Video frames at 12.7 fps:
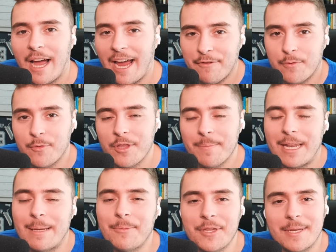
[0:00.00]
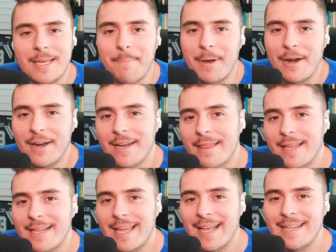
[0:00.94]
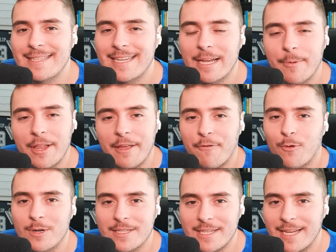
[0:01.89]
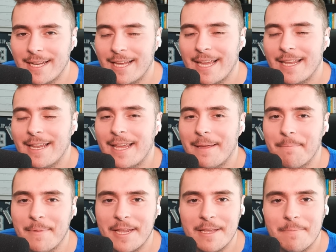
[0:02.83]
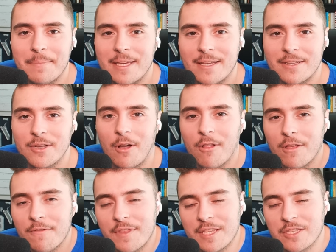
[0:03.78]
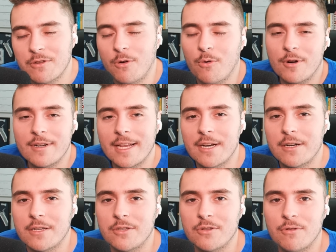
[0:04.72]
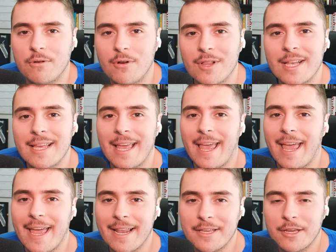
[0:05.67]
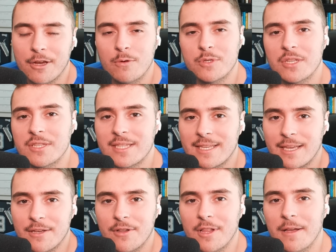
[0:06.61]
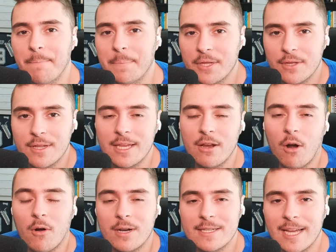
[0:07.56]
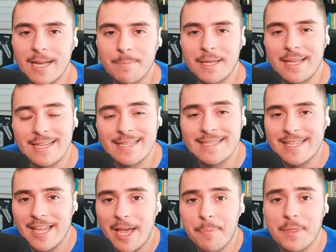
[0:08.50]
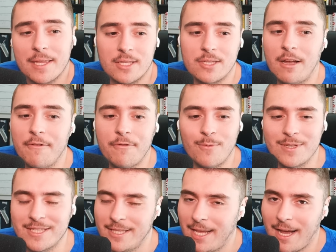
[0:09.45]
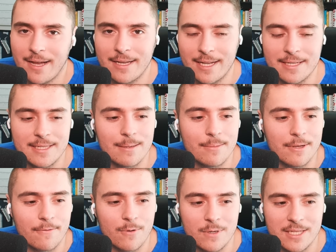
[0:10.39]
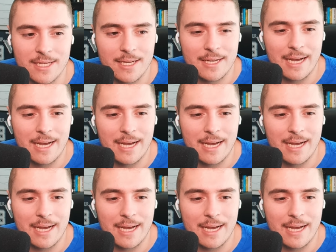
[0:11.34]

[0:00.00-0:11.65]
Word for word: I haven't really been able to compare anything to NCAA 14 in a minute, because all of this coordinator control, head coach skill, ability, archetype, in-depth stuff was not in NCAA 14.